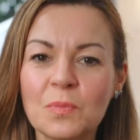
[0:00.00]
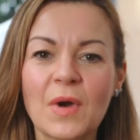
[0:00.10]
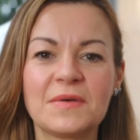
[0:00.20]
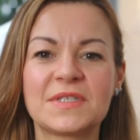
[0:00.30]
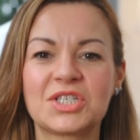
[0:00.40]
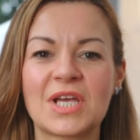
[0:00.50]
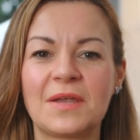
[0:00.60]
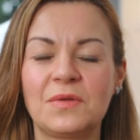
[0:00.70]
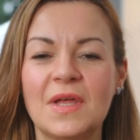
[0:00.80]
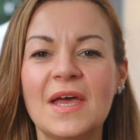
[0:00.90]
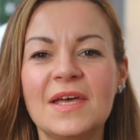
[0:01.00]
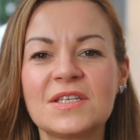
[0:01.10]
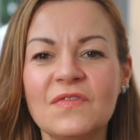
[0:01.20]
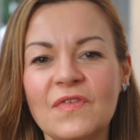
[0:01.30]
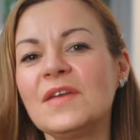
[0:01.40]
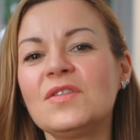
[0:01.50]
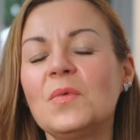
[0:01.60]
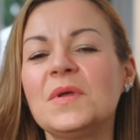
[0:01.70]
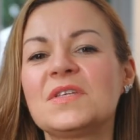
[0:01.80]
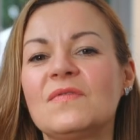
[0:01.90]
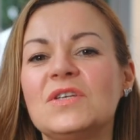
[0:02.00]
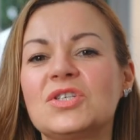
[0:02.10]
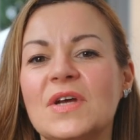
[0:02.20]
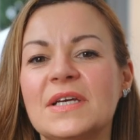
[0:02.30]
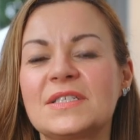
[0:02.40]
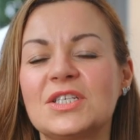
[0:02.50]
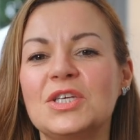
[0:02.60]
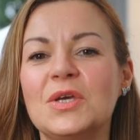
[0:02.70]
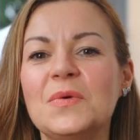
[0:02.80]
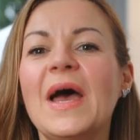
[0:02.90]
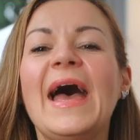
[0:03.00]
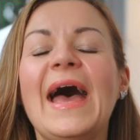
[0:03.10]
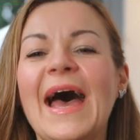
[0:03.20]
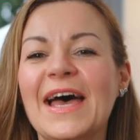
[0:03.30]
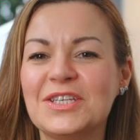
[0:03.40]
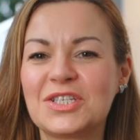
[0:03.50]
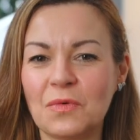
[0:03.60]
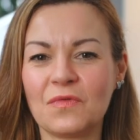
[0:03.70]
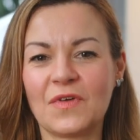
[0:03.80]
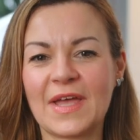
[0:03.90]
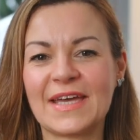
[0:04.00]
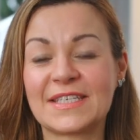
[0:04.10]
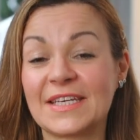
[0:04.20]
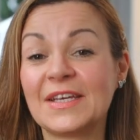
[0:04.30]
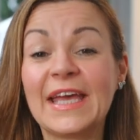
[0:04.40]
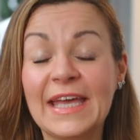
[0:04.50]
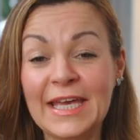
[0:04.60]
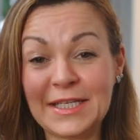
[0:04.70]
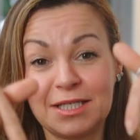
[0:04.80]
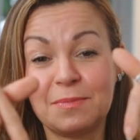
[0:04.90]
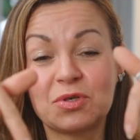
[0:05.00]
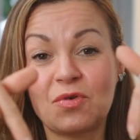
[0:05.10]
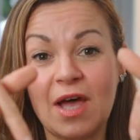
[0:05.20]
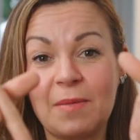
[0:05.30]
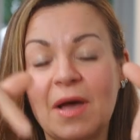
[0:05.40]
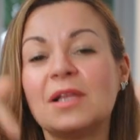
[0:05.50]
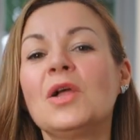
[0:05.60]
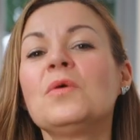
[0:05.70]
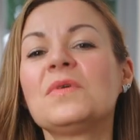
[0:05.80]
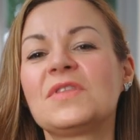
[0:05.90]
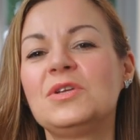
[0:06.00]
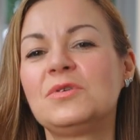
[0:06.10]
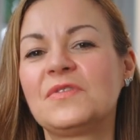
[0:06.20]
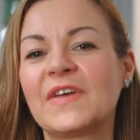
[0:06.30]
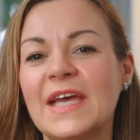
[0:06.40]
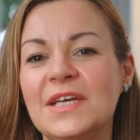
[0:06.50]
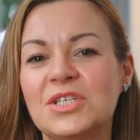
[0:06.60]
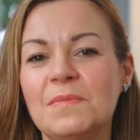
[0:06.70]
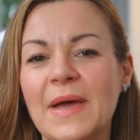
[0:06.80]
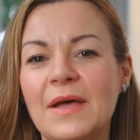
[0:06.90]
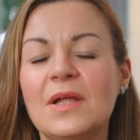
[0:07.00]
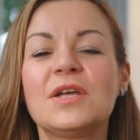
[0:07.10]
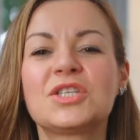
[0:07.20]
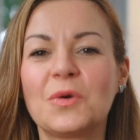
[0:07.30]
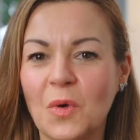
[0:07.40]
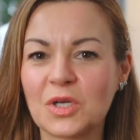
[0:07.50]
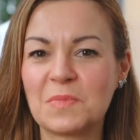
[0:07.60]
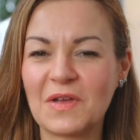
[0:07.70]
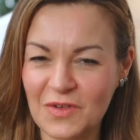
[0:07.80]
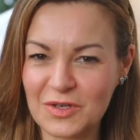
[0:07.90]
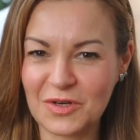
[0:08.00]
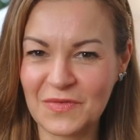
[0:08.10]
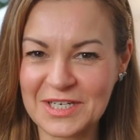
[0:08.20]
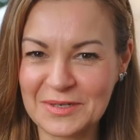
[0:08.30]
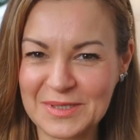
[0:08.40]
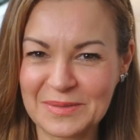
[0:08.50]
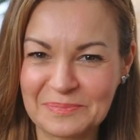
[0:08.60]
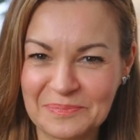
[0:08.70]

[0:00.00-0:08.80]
browse the channel to find the ones of interest to you and don't forget to hit subscribe along with the notification bell to watch my future videos.